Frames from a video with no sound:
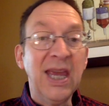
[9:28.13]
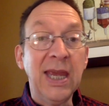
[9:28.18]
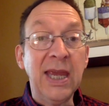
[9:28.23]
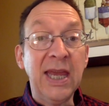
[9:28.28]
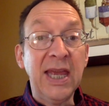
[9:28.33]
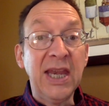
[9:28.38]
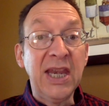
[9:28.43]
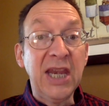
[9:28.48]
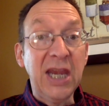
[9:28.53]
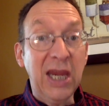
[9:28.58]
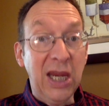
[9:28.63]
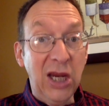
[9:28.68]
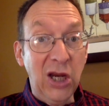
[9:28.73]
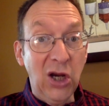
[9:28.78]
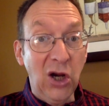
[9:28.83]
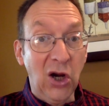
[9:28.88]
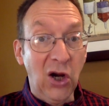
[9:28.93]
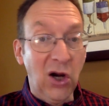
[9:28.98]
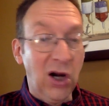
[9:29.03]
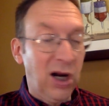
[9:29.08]
"In
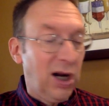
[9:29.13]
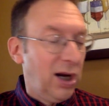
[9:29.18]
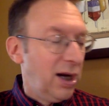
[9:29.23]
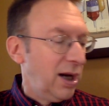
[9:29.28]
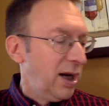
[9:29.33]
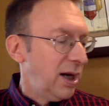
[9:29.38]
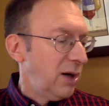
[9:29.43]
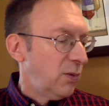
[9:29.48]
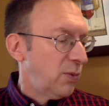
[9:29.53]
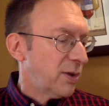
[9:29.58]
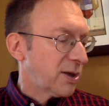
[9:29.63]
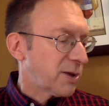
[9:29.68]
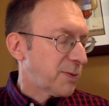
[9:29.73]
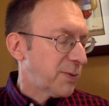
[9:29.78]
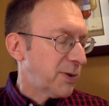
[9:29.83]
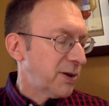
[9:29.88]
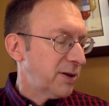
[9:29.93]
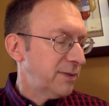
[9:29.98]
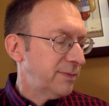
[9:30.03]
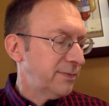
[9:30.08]
here," he
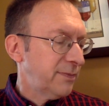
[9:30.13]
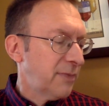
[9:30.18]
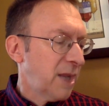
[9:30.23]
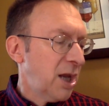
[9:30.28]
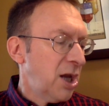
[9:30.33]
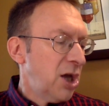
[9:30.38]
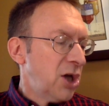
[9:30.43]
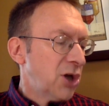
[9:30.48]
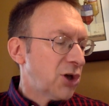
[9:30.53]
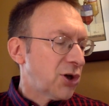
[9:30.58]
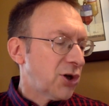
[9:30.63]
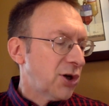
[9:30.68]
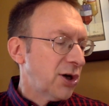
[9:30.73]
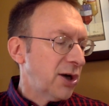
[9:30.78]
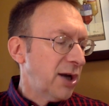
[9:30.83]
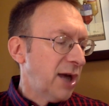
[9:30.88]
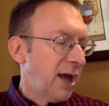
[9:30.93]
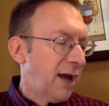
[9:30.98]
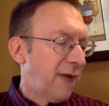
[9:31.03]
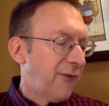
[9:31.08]
whispered. Sure
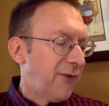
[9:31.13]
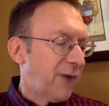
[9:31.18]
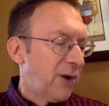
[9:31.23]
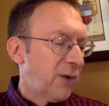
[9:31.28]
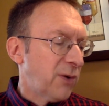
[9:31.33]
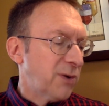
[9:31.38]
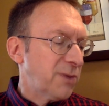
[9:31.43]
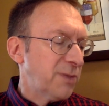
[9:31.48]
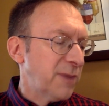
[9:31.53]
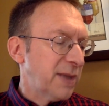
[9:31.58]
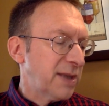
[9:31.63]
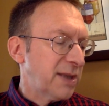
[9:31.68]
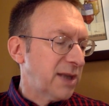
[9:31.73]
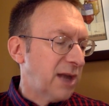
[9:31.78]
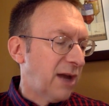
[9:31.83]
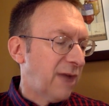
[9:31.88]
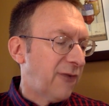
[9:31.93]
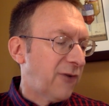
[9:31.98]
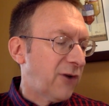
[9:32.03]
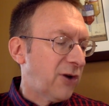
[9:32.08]
enough, there was
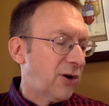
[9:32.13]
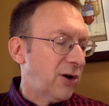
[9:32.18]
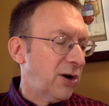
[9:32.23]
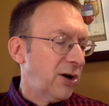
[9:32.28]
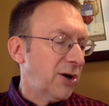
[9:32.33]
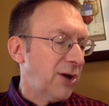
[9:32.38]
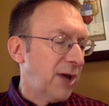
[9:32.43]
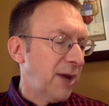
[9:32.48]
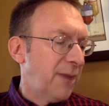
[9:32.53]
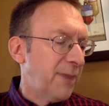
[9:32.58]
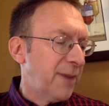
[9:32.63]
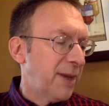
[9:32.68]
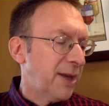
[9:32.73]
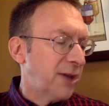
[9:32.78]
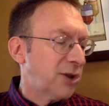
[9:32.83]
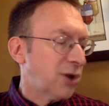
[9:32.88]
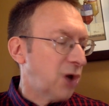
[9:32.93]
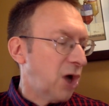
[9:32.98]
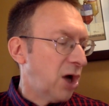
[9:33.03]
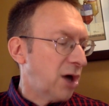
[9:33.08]
Macduff, curled up in
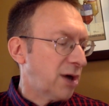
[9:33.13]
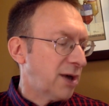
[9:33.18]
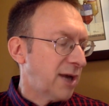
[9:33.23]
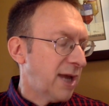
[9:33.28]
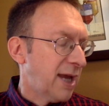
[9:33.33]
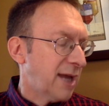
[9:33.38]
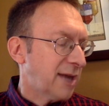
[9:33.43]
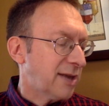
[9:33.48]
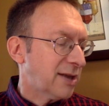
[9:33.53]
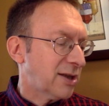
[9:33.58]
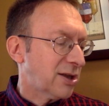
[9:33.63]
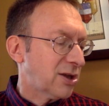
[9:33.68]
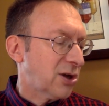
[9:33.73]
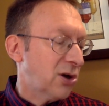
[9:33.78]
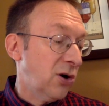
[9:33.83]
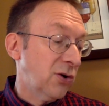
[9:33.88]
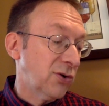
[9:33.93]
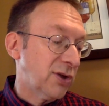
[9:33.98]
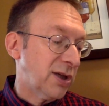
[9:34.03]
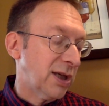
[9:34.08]
a dog nest as
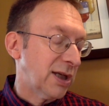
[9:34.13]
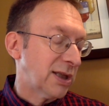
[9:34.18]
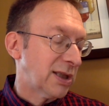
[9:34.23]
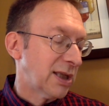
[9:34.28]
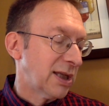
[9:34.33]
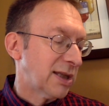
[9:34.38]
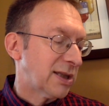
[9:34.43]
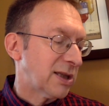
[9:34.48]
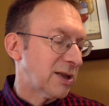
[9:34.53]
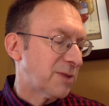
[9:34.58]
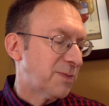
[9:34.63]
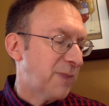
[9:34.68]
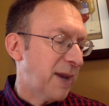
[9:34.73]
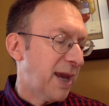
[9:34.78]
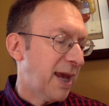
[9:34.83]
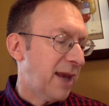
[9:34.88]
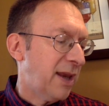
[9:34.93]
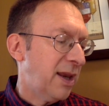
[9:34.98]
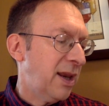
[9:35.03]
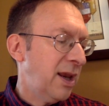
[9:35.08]
cozy as Lissa's
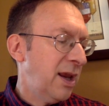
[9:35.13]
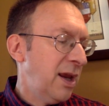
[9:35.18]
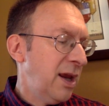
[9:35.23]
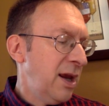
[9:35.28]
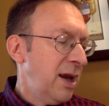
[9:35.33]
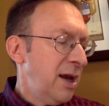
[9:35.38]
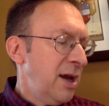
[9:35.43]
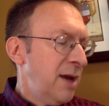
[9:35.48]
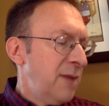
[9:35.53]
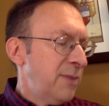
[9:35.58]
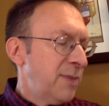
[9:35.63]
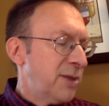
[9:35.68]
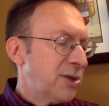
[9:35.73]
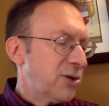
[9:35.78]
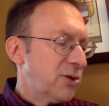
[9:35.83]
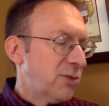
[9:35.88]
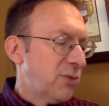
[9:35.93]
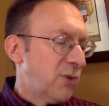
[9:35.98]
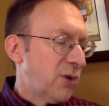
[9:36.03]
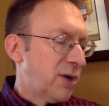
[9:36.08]
bed.
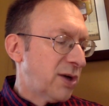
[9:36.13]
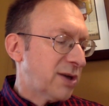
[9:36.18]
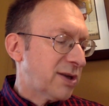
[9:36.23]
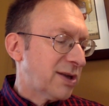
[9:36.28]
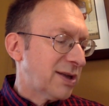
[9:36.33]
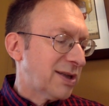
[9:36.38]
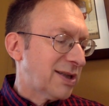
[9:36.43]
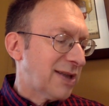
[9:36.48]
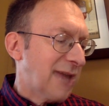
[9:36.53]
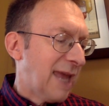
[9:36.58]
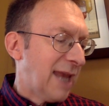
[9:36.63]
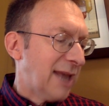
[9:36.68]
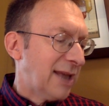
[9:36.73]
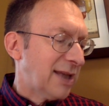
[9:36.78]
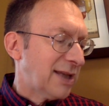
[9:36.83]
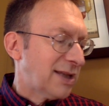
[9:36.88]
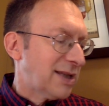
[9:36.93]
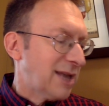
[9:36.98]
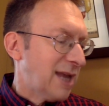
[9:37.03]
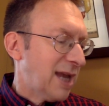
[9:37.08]
Mr. Morrison sat at
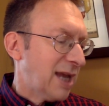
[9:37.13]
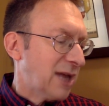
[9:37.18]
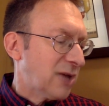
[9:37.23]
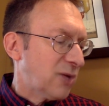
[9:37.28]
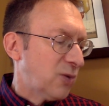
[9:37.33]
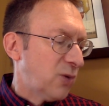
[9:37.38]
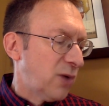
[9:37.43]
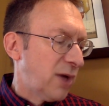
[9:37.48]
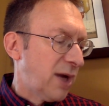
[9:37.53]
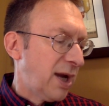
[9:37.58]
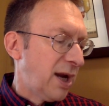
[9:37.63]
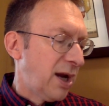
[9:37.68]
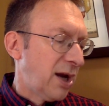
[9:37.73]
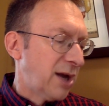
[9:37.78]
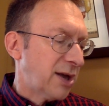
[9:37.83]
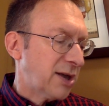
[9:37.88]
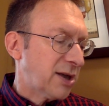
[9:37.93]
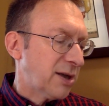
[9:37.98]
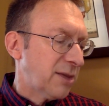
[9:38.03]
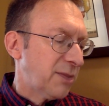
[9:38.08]
his desk working on
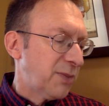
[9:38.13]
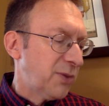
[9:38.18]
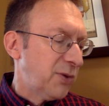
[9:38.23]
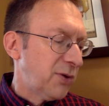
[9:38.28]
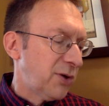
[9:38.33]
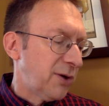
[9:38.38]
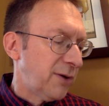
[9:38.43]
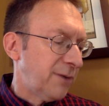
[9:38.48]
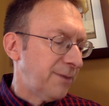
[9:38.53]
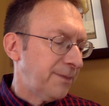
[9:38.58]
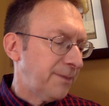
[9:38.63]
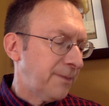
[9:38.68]
his computer.